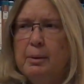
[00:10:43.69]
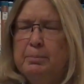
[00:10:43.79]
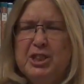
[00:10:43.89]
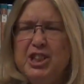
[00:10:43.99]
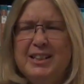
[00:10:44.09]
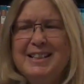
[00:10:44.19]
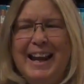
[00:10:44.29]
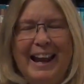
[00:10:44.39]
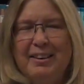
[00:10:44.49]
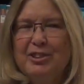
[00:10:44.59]
But she didn't
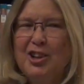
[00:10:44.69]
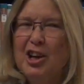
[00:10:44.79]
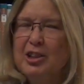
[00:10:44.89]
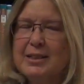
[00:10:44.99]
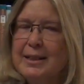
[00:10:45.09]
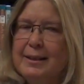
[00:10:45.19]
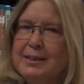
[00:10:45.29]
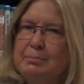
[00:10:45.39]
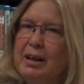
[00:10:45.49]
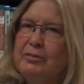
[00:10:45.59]
have a long-lost
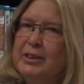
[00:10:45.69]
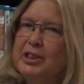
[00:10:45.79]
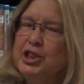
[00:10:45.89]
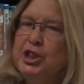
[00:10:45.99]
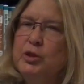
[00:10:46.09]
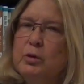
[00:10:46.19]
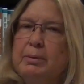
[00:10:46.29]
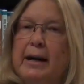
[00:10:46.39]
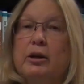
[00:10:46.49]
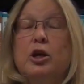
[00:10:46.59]
cousin Melvin that she knew
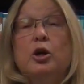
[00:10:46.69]
about.